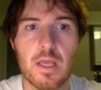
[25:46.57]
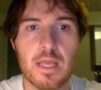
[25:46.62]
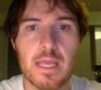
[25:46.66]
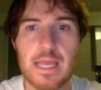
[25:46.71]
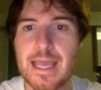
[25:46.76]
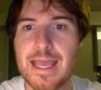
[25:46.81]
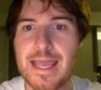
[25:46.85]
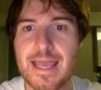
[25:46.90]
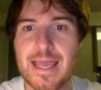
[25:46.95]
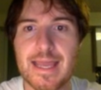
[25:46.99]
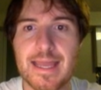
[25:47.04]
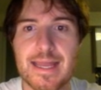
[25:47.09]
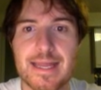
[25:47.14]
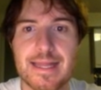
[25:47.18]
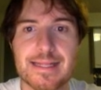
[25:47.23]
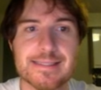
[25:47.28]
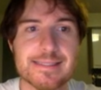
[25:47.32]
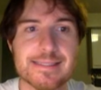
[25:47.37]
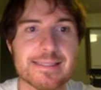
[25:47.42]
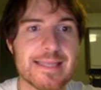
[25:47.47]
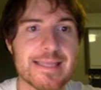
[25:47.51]

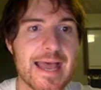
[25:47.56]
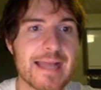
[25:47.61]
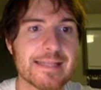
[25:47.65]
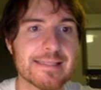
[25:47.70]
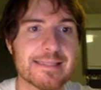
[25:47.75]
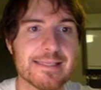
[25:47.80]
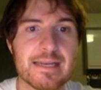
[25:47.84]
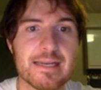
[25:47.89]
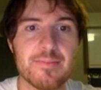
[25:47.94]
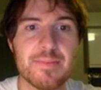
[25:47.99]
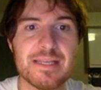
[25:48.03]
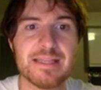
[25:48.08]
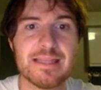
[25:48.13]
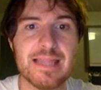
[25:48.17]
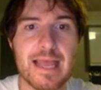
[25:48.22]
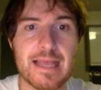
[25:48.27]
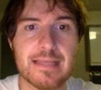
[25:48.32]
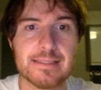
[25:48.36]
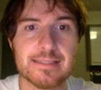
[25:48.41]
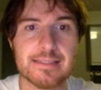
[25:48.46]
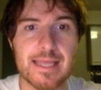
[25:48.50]
And that's going to be
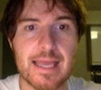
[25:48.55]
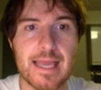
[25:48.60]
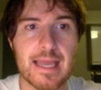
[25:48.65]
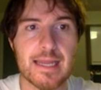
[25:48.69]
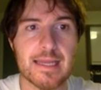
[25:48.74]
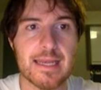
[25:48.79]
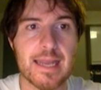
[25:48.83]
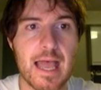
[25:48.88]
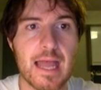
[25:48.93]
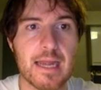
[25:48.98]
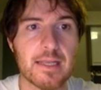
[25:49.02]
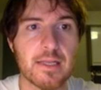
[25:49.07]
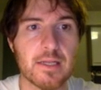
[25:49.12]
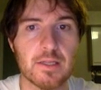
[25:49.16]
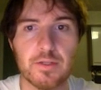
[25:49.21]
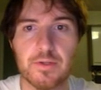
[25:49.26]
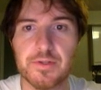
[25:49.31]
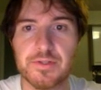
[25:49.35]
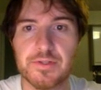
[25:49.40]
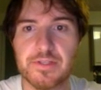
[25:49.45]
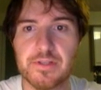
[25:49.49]
less than, not
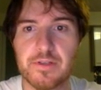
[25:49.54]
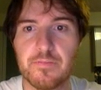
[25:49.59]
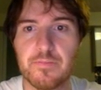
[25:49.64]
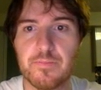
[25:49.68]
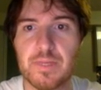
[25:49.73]
inclusive,